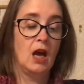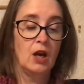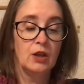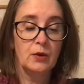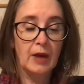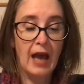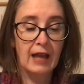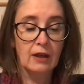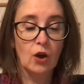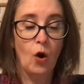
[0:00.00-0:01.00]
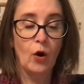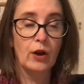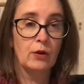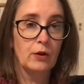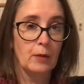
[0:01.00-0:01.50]
You can
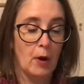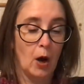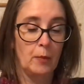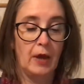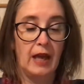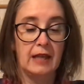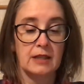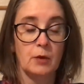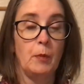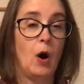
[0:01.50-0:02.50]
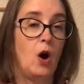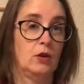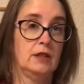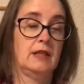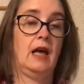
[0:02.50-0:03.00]
coil them up into
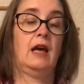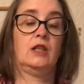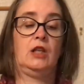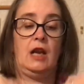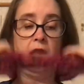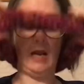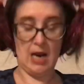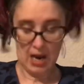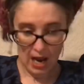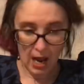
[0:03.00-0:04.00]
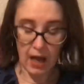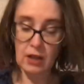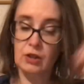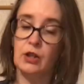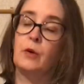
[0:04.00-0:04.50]
pots actually. I'll
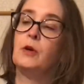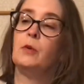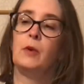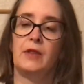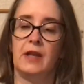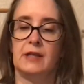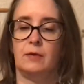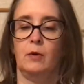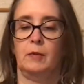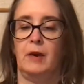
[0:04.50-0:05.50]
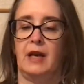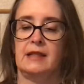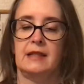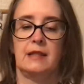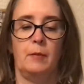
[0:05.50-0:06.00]
show you with this one because
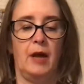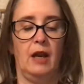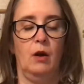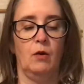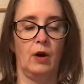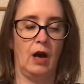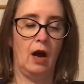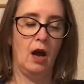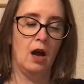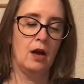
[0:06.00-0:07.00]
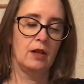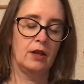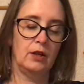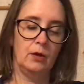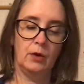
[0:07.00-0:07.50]
it's a bit longer, that
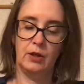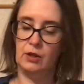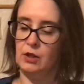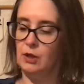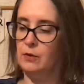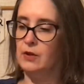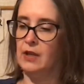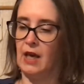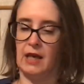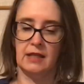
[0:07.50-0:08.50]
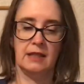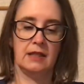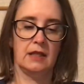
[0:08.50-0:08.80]
you can do this